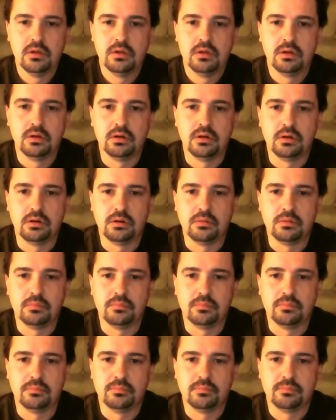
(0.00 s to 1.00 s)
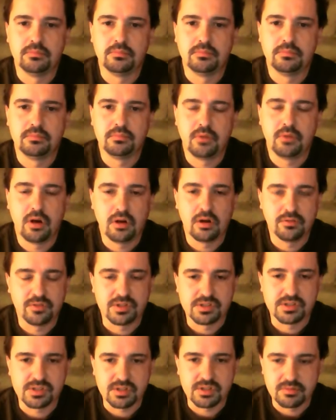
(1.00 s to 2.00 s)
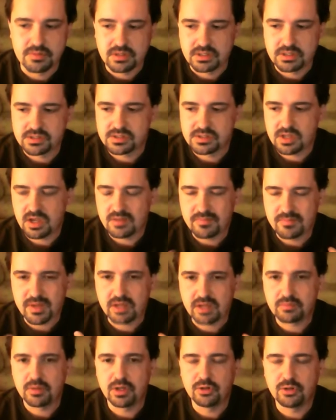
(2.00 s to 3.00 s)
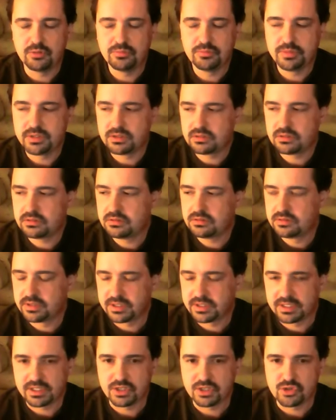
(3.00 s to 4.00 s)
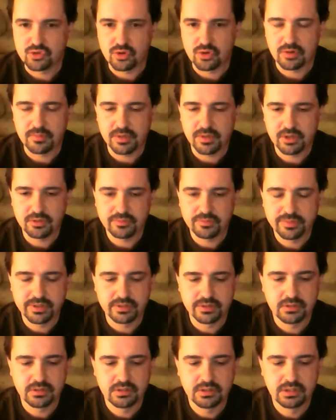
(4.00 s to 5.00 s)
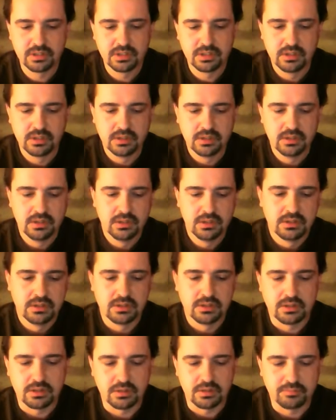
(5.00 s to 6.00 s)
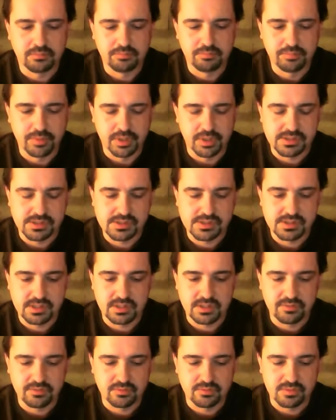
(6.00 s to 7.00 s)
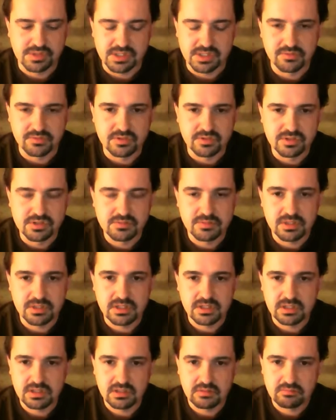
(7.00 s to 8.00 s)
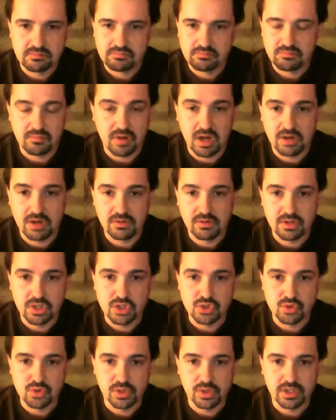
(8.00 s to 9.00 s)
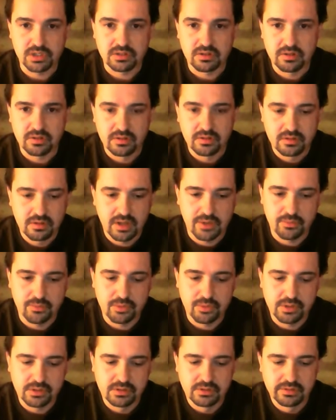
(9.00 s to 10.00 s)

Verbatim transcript: Um, obviously, because I make my own beer and I enjoy my own beer. Um, but if it was given to me, I would enjoy it. I would.